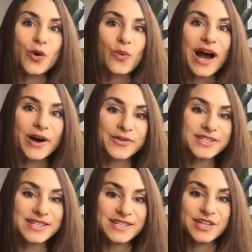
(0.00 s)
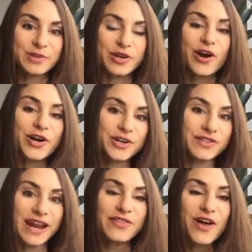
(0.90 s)
oh, wow, this is going to be harder
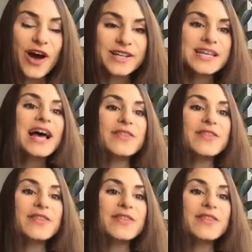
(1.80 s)
than I thought,